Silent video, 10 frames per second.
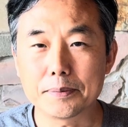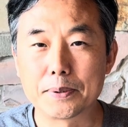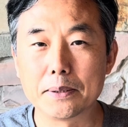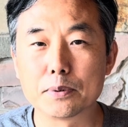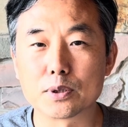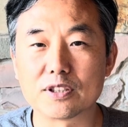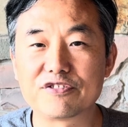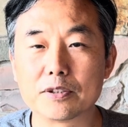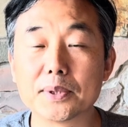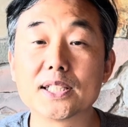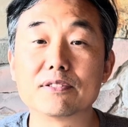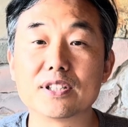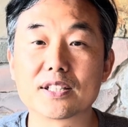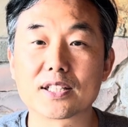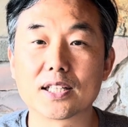of people are familiar
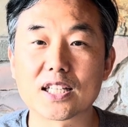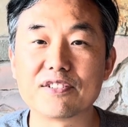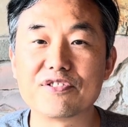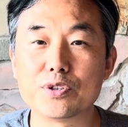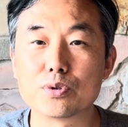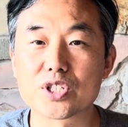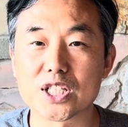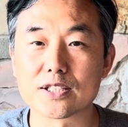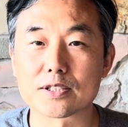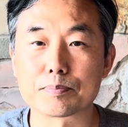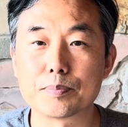with Confucianism.